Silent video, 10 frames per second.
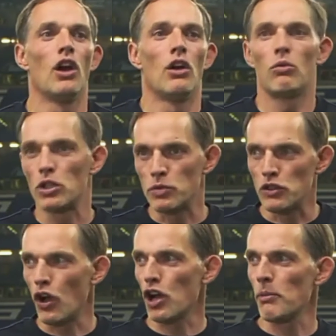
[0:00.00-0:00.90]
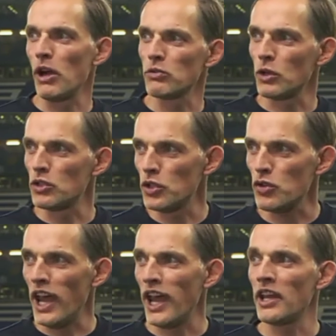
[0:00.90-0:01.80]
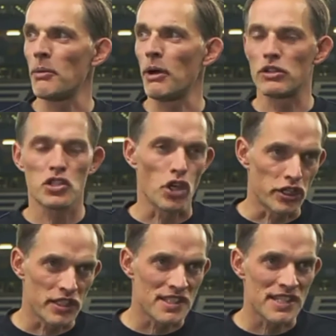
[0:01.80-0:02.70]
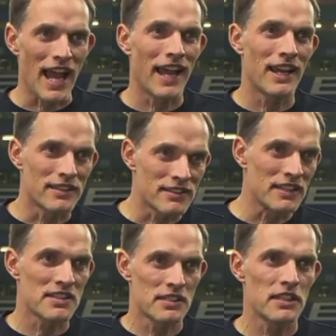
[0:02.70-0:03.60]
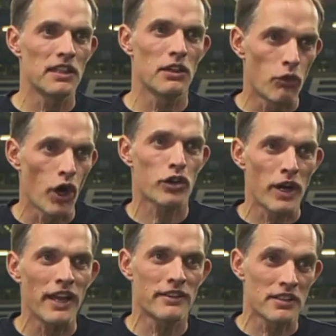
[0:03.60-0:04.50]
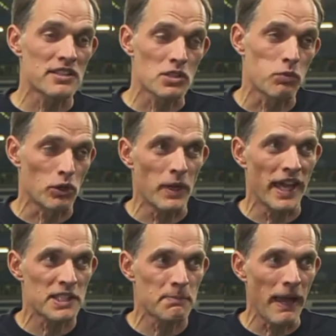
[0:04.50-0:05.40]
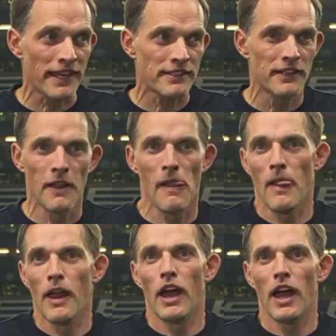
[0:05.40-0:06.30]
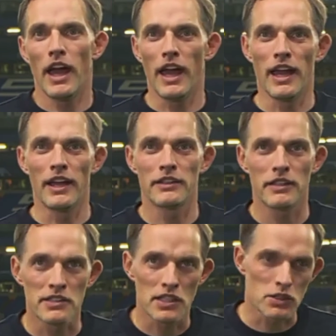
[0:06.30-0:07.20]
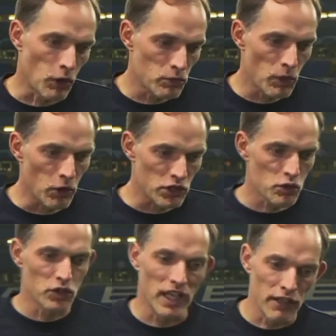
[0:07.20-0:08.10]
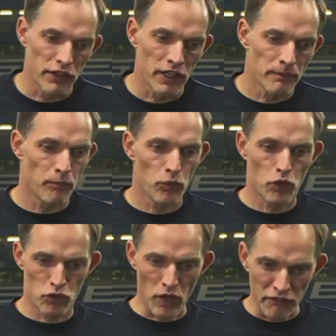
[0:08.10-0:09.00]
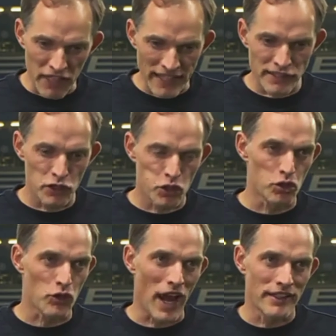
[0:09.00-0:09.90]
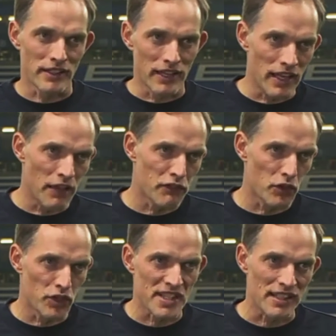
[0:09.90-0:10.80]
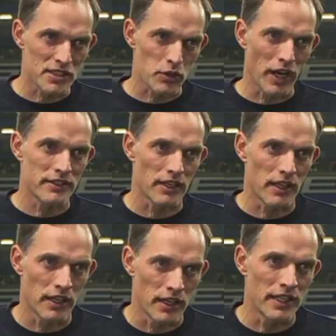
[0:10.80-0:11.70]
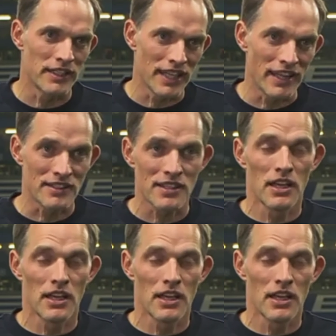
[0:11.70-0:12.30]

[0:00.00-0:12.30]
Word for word: what we talk about, what we train about a certain style, intensity, work rate. This is what we expect, and this is what we want to deliver to have the attitude right and then have the results right uh, in the end.